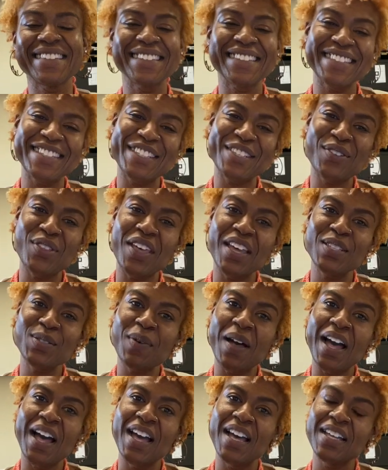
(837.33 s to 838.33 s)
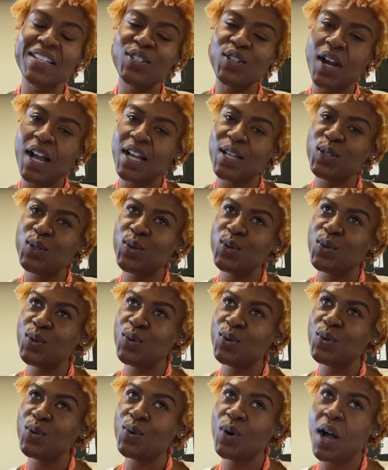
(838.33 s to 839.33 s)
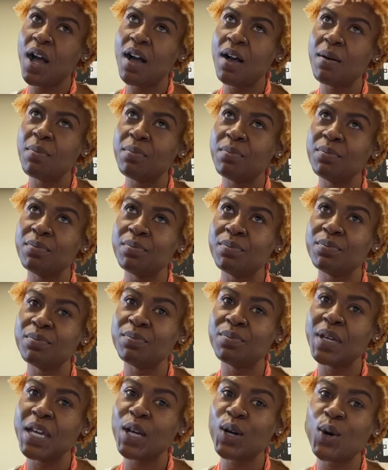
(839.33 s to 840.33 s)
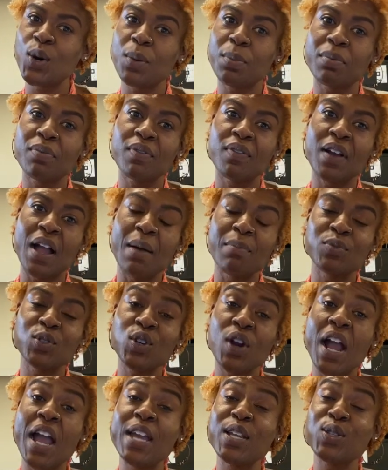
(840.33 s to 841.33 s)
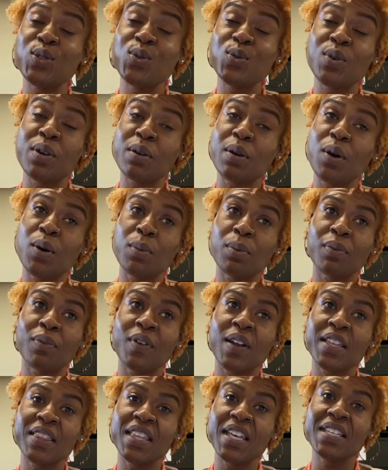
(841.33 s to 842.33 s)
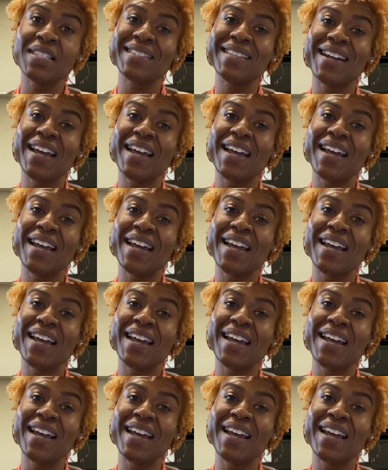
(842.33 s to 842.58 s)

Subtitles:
So that's why I try to incorporate, I'm trying to incorporate things that